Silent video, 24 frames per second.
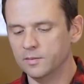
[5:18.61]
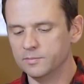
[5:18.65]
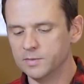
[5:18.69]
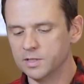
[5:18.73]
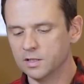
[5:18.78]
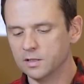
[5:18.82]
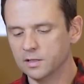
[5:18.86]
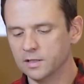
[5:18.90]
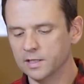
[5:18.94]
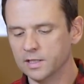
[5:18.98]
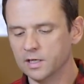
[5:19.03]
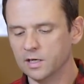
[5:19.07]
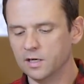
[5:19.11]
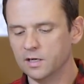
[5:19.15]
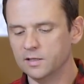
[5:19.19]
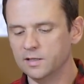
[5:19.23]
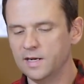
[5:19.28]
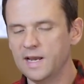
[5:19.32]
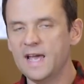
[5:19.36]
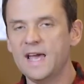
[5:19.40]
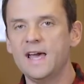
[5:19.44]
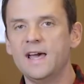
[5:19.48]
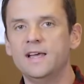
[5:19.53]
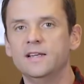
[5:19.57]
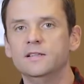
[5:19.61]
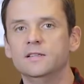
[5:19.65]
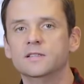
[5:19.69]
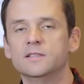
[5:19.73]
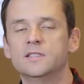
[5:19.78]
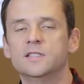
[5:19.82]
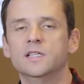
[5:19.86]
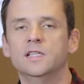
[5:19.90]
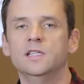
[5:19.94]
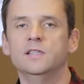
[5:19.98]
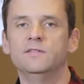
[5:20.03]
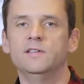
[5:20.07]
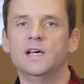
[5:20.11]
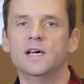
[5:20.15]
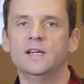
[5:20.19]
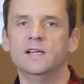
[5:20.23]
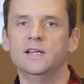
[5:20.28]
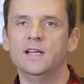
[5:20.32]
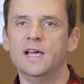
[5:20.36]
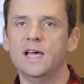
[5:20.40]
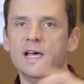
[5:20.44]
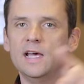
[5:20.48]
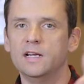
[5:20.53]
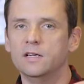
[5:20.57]
you click on an ad. Let's say they've got
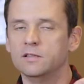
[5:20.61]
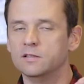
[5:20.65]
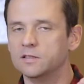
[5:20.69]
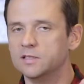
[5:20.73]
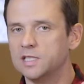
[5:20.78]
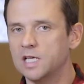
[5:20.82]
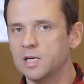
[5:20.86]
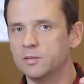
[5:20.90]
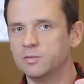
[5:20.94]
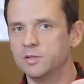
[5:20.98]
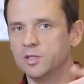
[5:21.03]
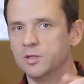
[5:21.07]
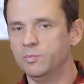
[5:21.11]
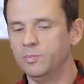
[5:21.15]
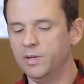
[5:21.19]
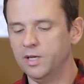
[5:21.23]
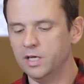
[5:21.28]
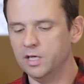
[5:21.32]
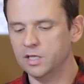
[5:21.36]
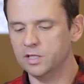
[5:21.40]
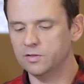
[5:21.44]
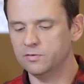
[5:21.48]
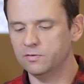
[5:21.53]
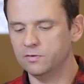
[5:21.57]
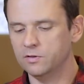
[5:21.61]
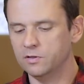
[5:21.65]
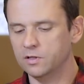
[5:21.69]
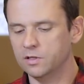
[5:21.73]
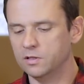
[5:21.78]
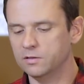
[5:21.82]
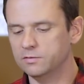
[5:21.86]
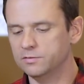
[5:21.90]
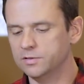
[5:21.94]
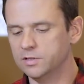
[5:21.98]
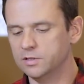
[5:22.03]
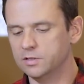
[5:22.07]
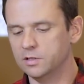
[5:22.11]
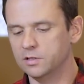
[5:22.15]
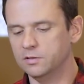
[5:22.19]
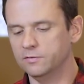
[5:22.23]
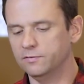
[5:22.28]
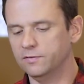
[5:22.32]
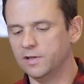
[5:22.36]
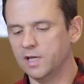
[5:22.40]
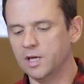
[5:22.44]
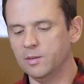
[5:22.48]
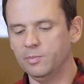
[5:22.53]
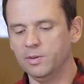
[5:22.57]
an ad on the top of their page for certain
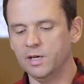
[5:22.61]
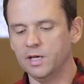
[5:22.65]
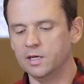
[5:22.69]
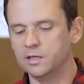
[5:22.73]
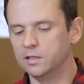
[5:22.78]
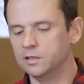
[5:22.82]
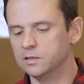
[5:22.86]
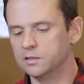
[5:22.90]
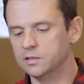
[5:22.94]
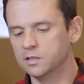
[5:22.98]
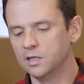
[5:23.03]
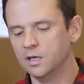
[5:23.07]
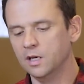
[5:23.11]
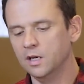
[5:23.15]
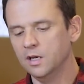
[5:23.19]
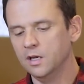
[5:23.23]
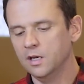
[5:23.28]
fly patterns.